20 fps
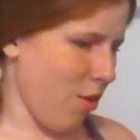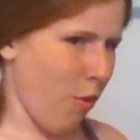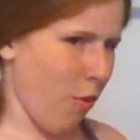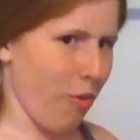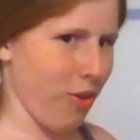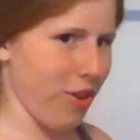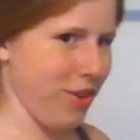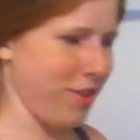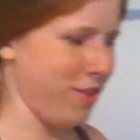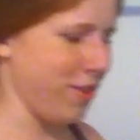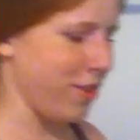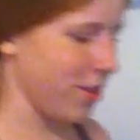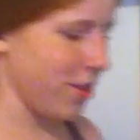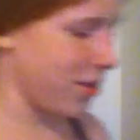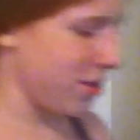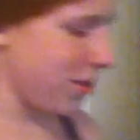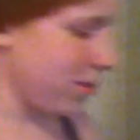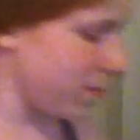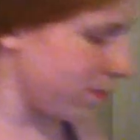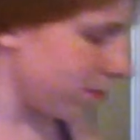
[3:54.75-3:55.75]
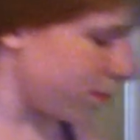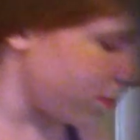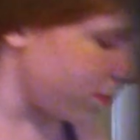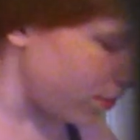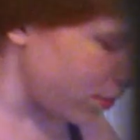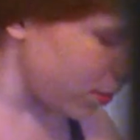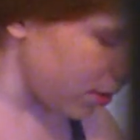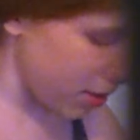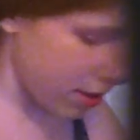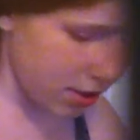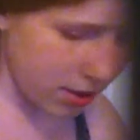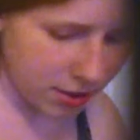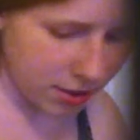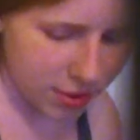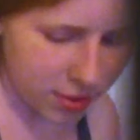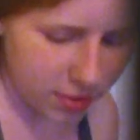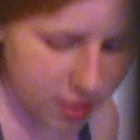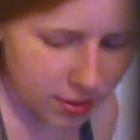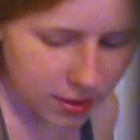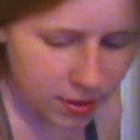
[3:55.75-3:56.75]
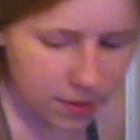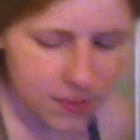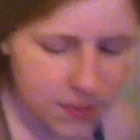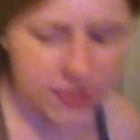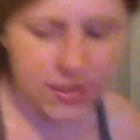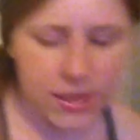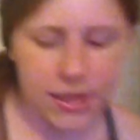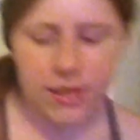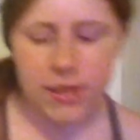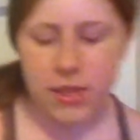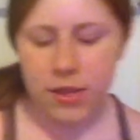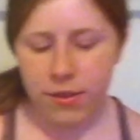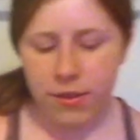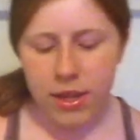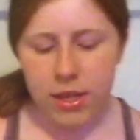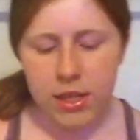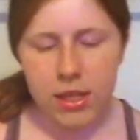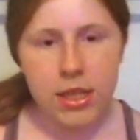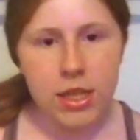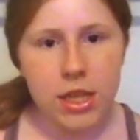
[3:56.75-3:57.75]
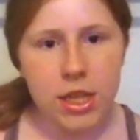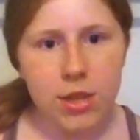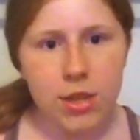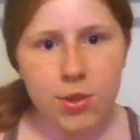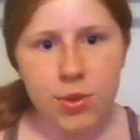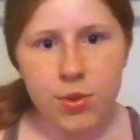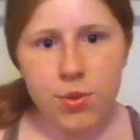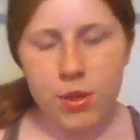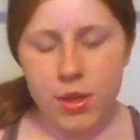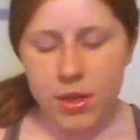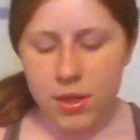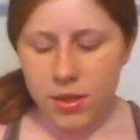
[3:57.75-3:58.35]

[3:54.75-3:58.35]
Why not? That was an easy round too.